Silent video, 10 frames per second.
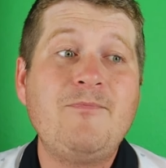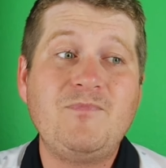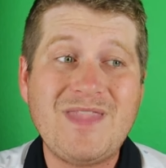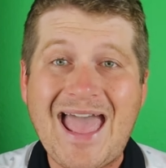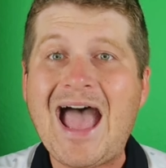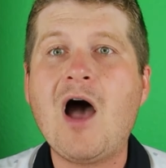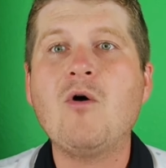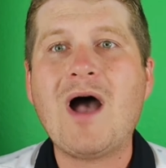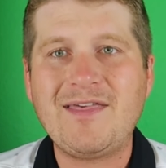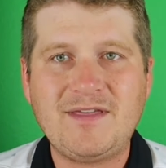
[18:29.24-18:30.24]

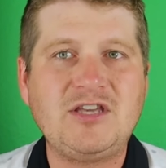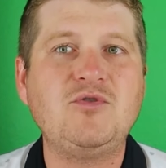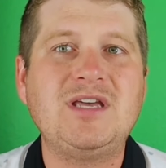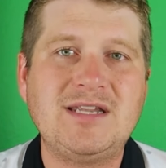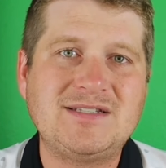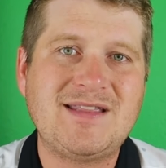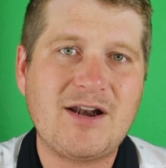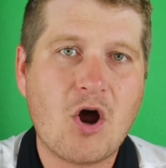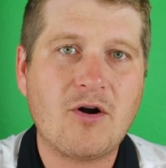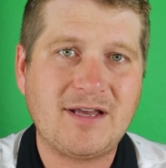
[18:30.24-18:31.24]
Now, I think you get into
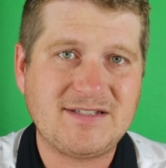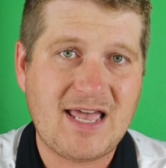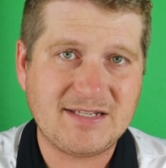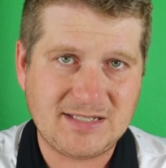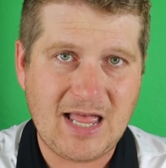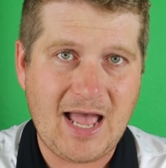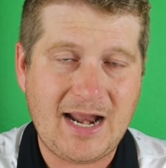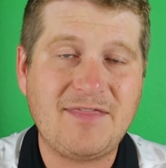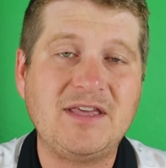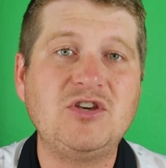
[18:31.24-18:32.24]
that RXS
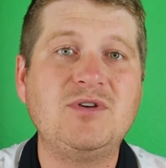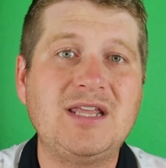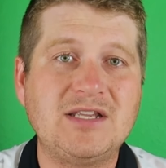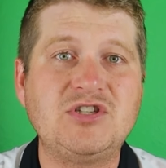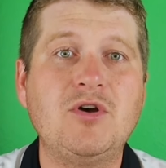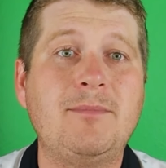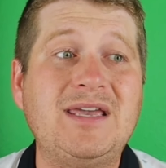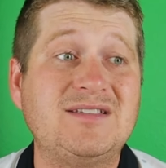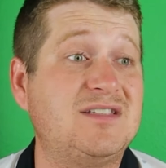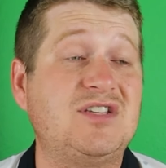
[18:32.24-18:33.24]
line. I think you get into it
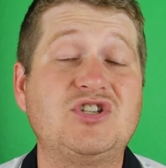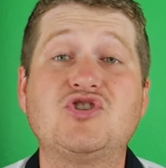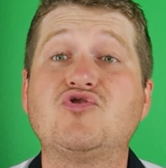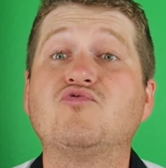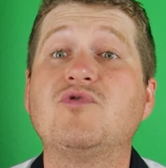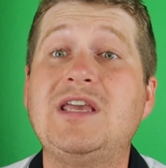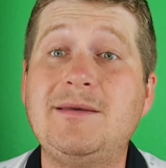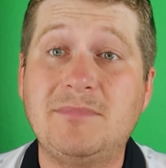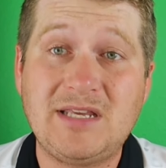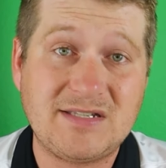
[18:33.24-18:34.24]
because it's
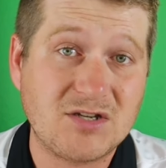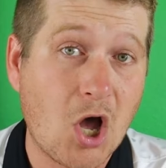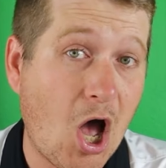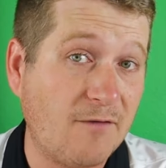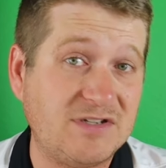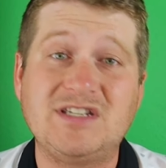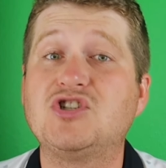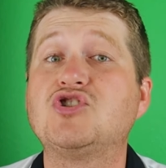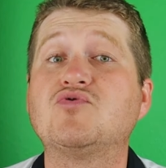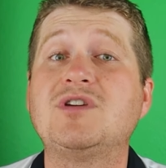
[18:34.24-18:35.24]
extremely soft. It's
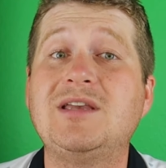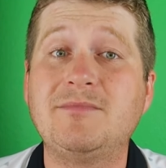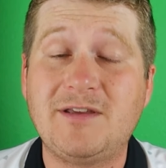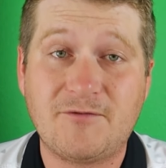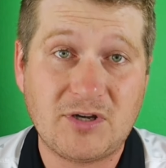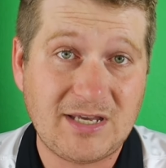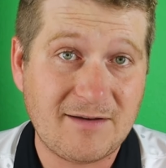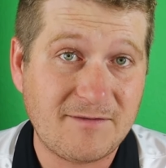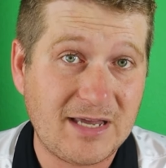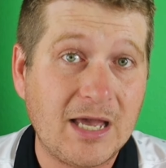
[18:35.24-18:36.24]
extremely
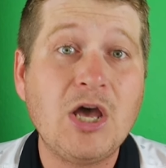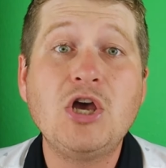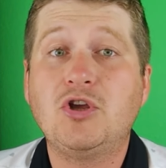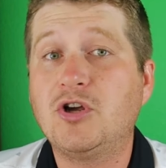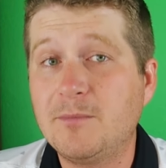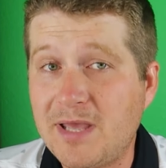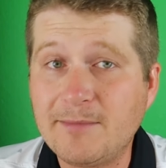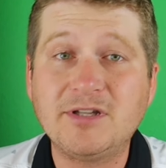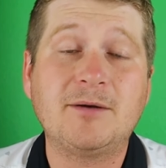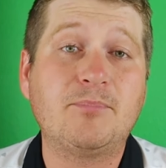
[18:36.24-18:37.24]
forgiving. You're going to be
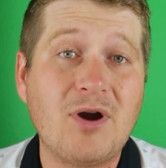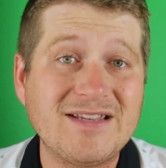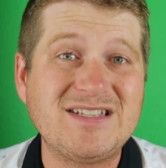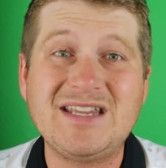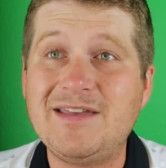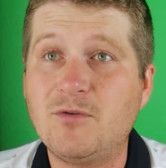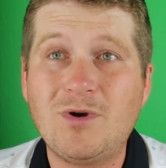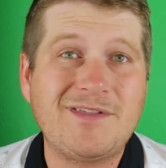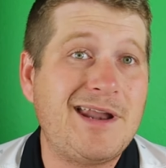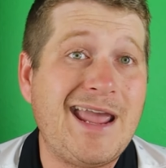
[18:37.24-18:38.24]
able to compress it even
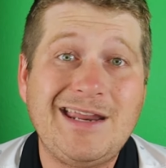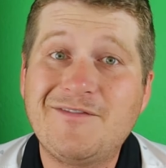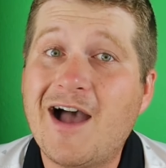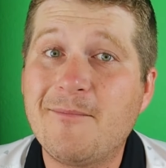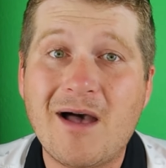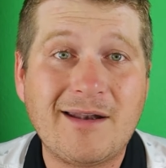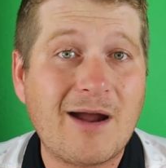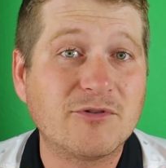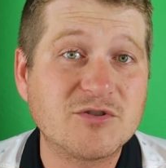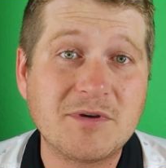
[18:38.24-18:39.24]
with an 85 mile an
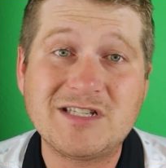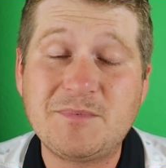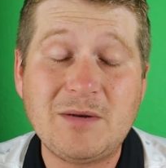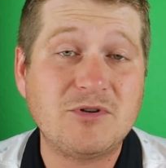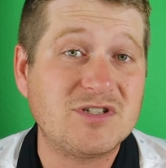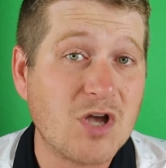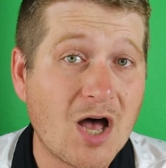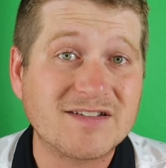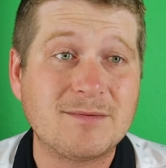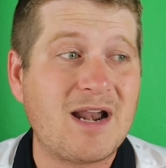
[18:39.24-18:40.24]
hour swing speed, which is
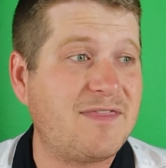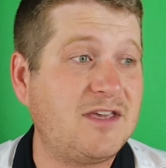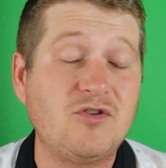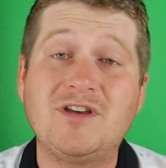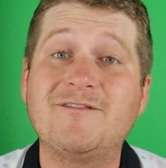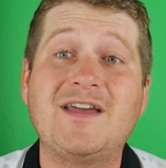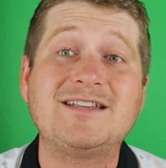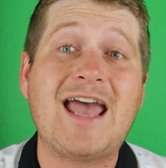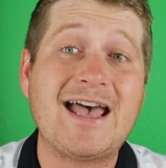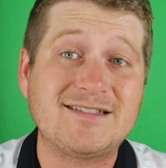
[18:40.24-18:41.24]
awesome, and I think you'll get
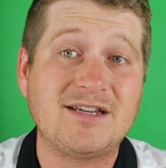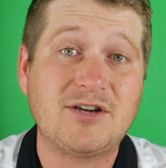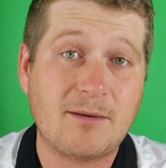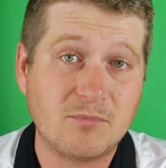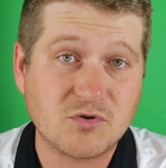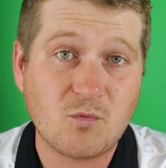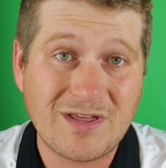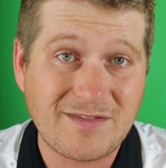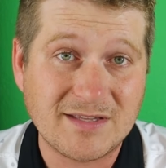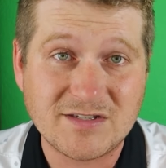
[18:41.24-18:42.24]
fantastic numbers
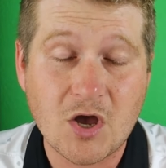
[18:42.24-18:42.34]
with it.